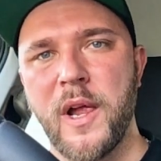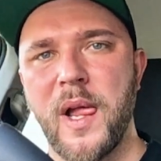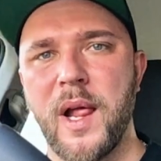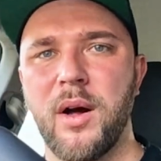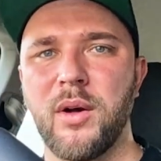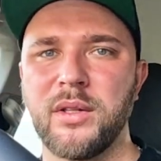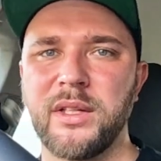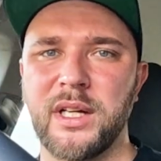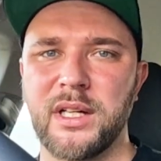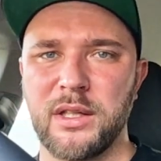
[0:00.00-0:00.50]

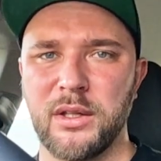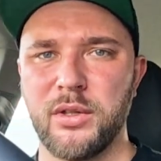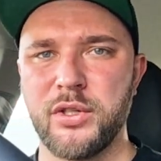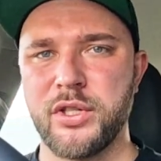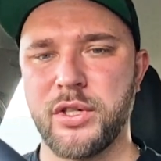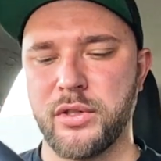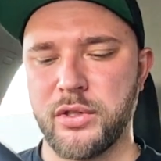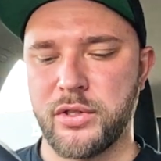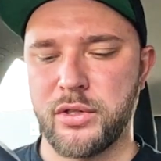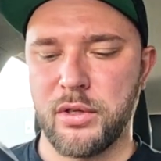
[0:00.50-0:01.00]
on the clutch
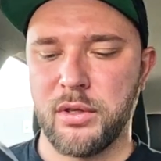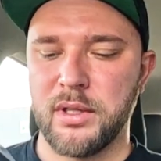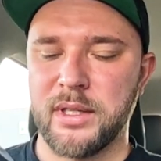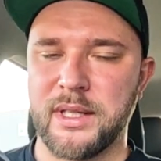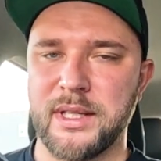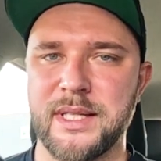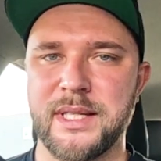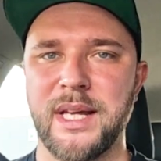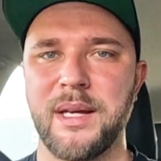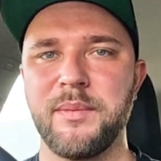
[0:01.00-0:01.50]
control at the
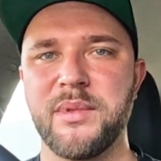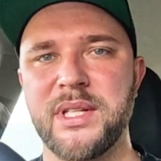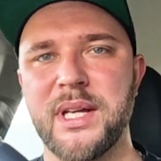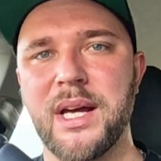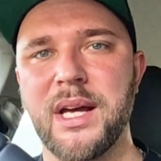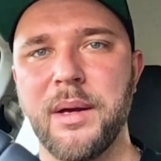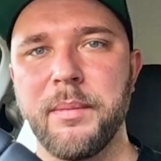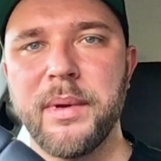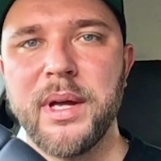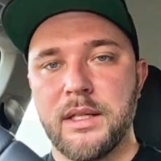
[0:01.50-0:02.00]
same
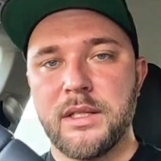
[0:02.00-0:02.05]
time.